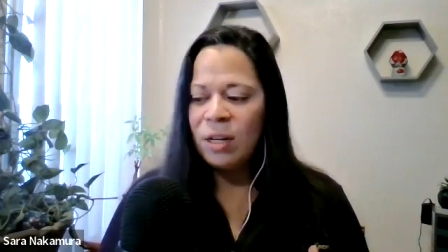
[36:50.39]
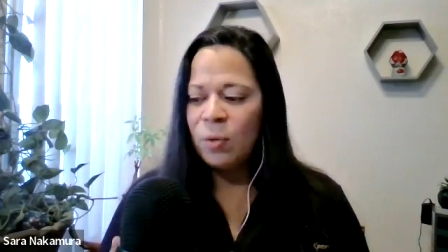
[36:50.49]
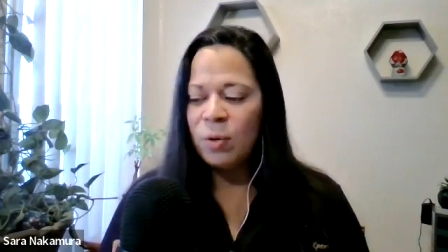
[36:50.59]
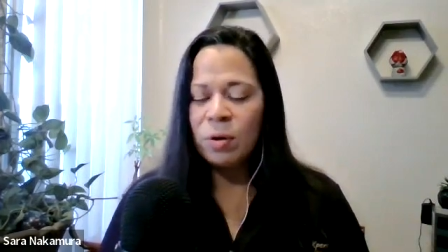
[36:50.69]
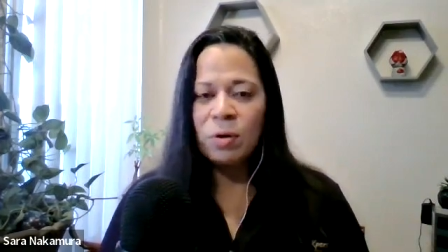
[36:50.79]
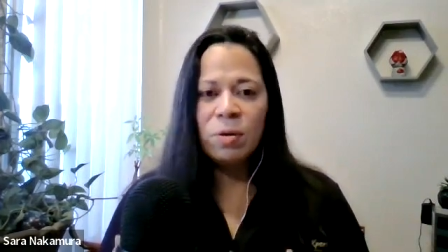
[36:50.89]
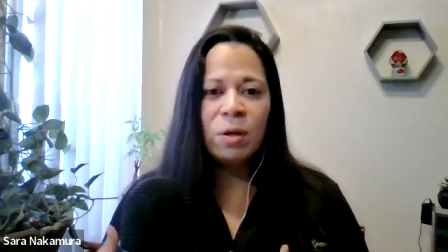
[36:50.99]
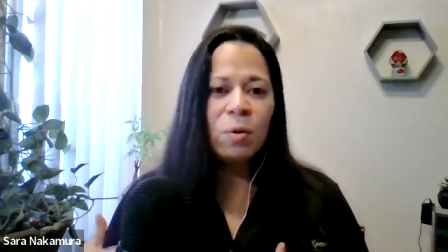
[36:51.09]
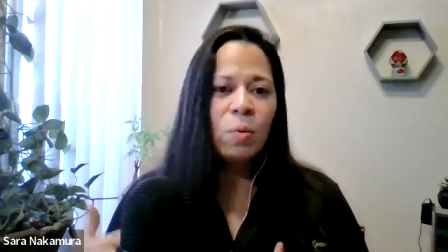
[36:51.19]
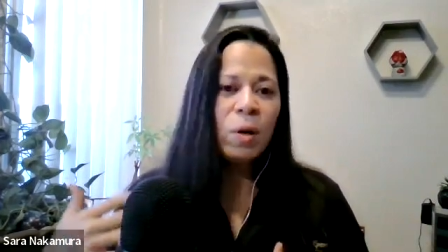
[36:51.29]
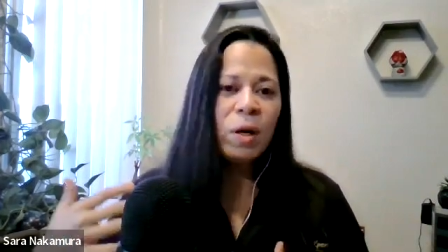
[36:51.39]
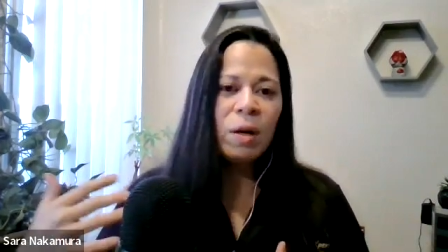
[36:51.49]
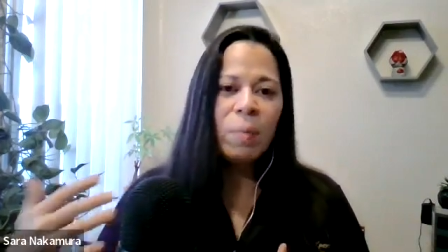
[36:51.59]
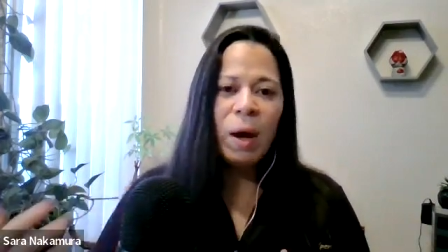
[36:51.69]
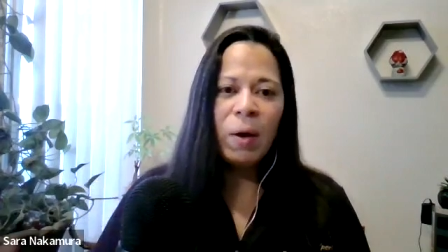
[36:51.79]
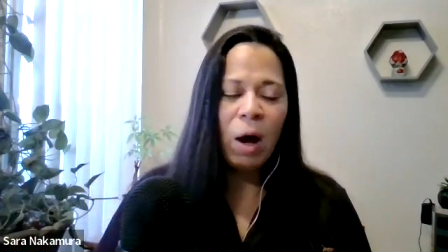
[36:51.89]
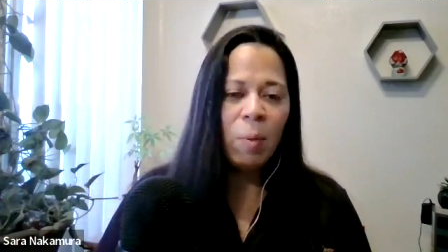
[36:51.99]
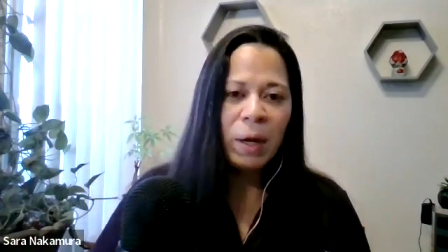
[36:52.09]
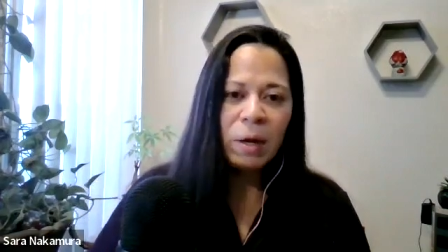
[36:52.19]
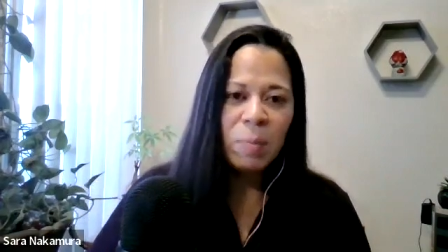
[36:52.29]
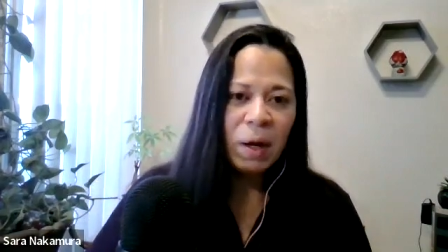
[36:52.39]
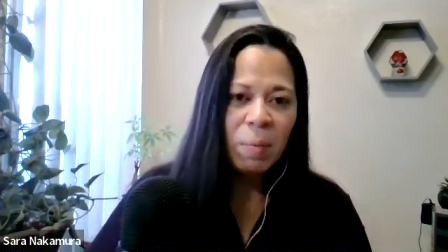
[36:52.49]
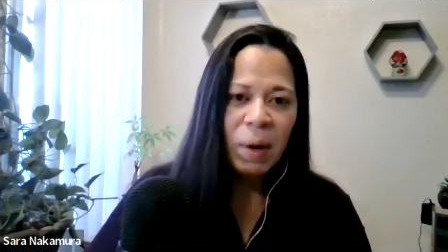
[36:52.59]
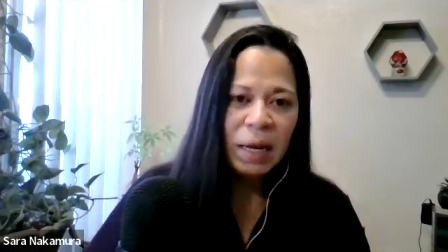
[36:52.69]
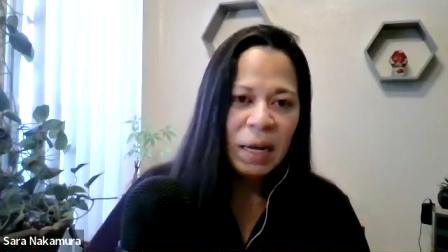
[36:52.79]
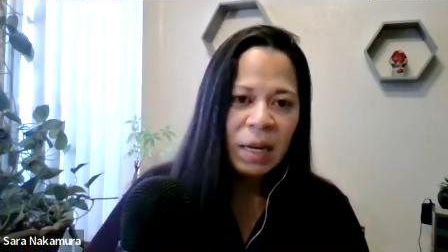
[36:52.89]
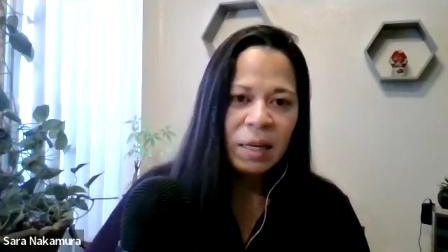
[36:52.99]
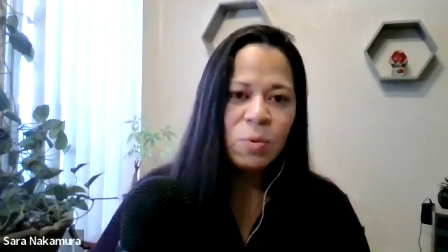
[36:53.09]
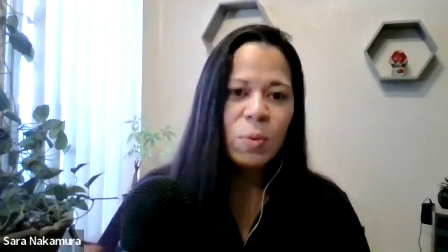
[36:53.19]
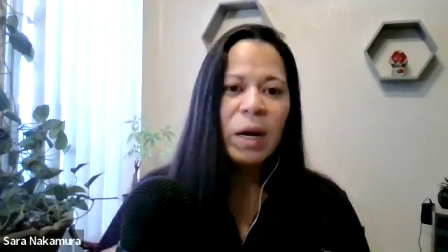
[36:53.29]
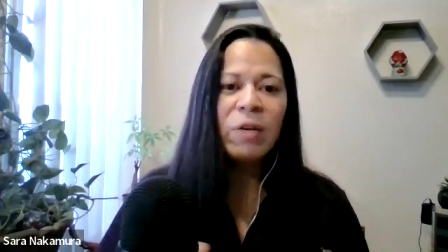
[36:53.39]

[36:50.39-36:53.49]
They're worried about, how am I going to pick up my kids?